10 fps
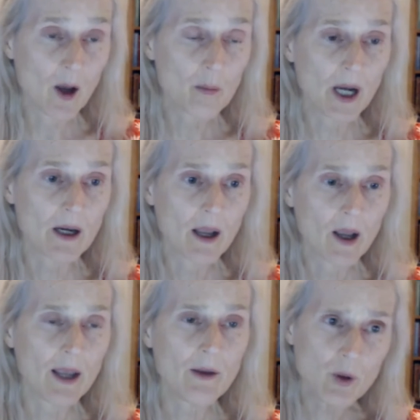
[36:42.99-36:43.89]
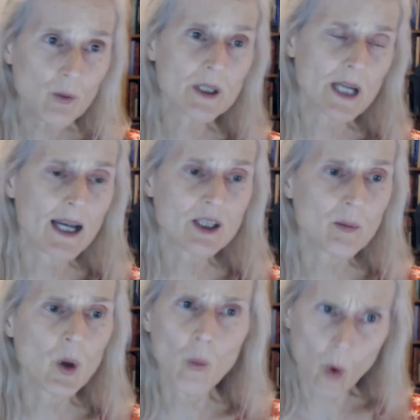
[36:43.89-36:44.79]
But if you were to ask
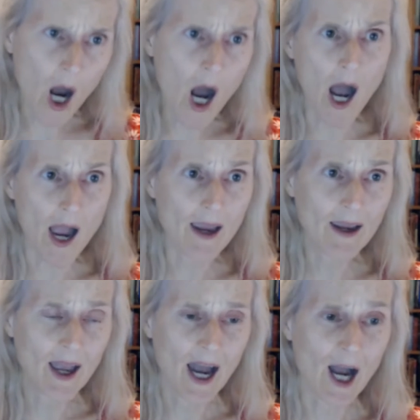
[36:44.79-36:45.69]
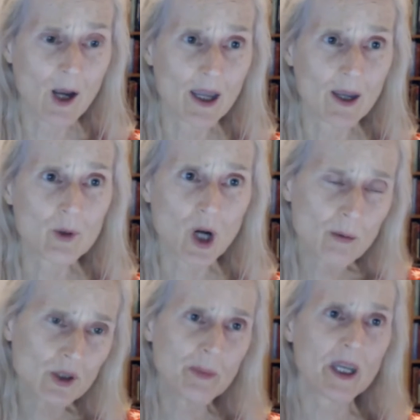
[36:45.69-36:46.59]
me why, I, it would
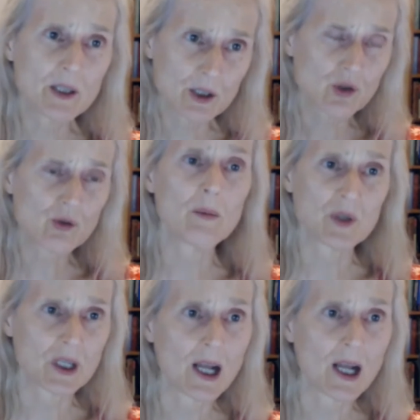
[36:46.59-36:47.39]
almost be a description.